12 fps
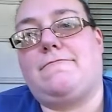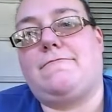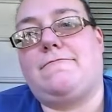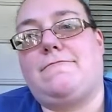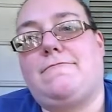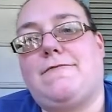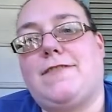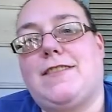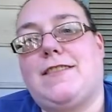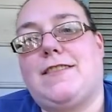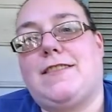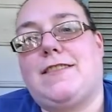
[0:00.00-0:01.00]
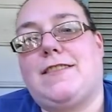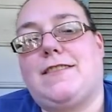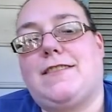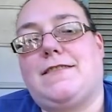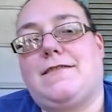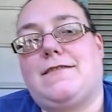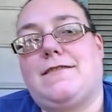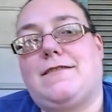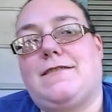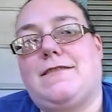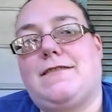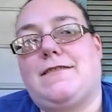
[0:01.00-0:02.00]

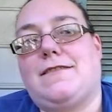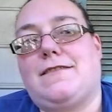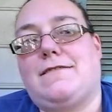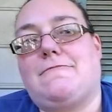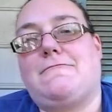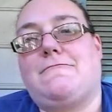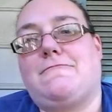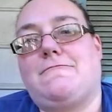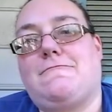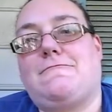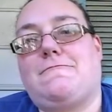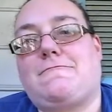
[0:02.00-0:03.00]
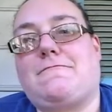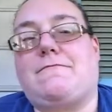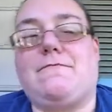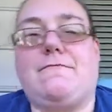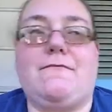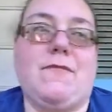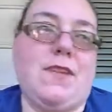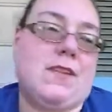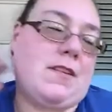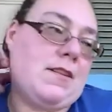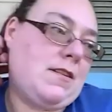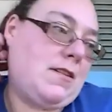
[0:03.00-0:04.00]

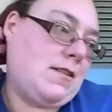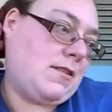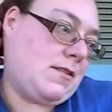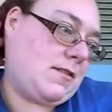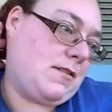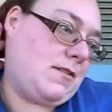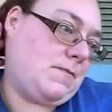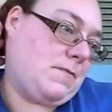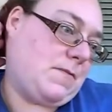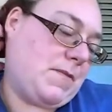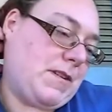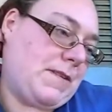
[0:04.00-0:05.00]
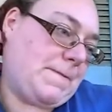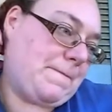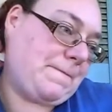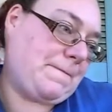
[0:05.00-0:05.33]
[no speech]